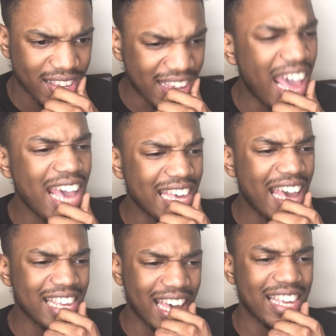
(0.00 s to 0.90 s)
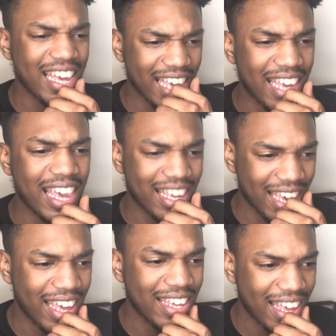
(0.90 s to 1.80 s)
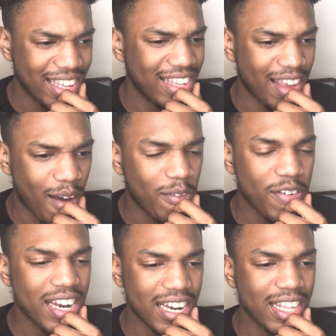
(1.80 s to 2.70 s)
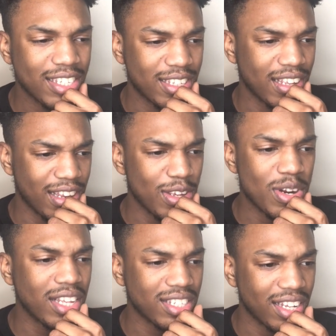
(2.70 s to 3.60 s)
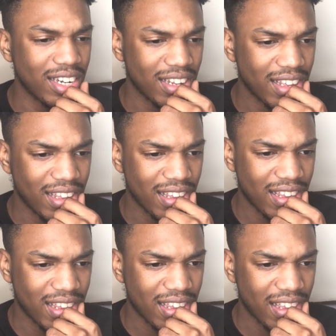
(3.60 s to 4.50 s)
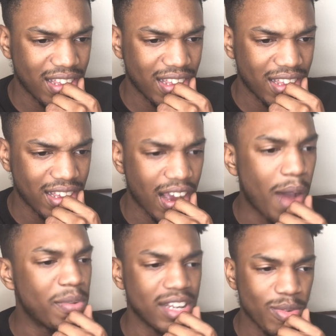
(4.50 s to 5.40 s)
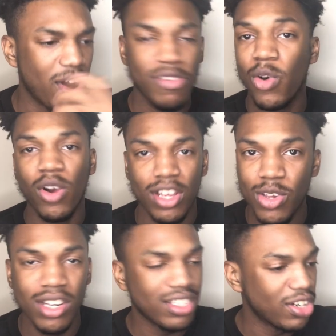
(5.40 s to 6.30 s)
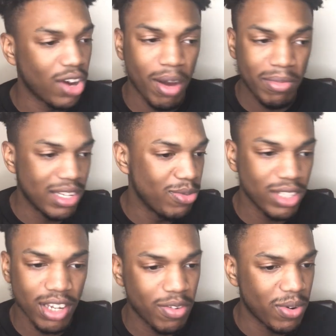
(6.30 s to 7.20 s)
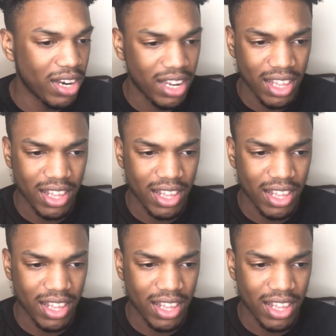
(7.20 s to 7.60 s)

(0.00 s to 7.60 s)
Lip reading: Yeah. I'm feeling this unison. Harmony, whatever you call it, unison or harmony, whichever one.